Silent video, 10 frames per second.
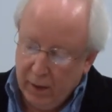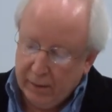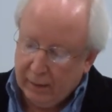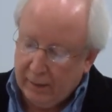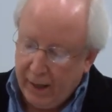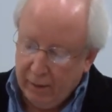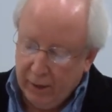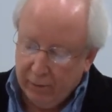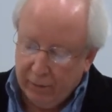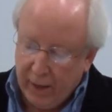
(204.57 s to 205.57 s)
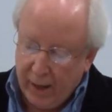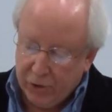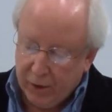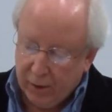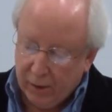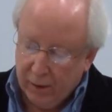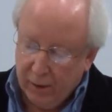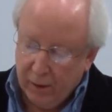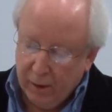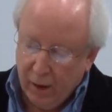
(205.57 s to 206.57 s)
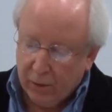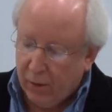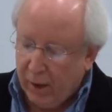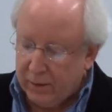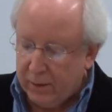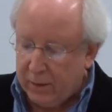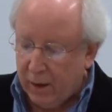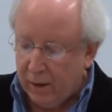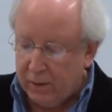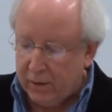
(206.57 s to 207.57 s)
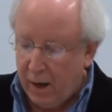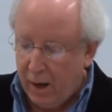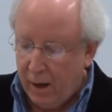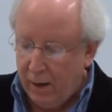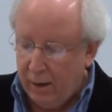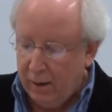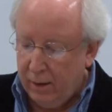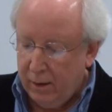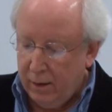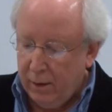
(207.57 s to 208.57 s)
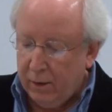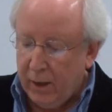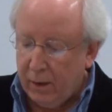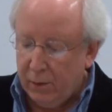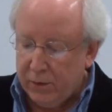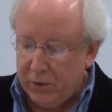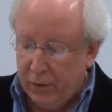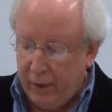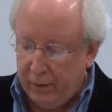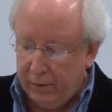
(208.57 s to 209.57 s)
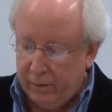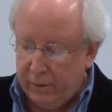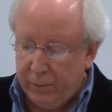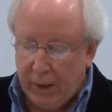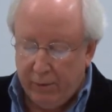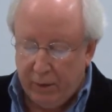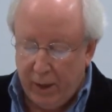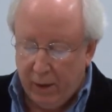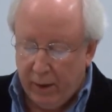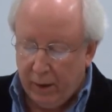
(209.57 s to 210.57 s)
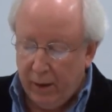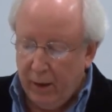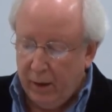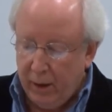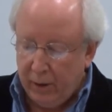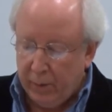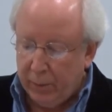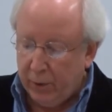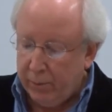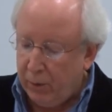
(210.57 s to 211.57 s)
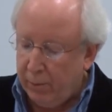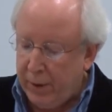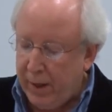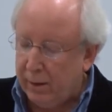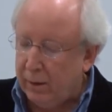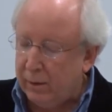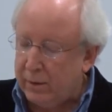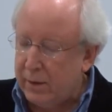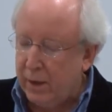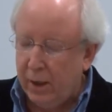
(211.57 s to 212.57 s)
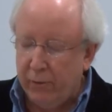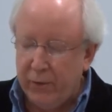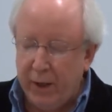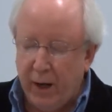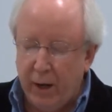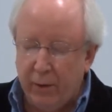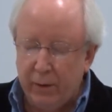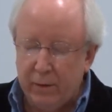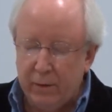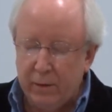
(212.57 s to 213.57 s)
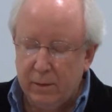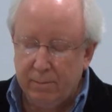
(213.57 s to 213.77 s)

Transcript: the lightning flashing across the dark sky, yellow streaks flaring in the purple petals of the iris.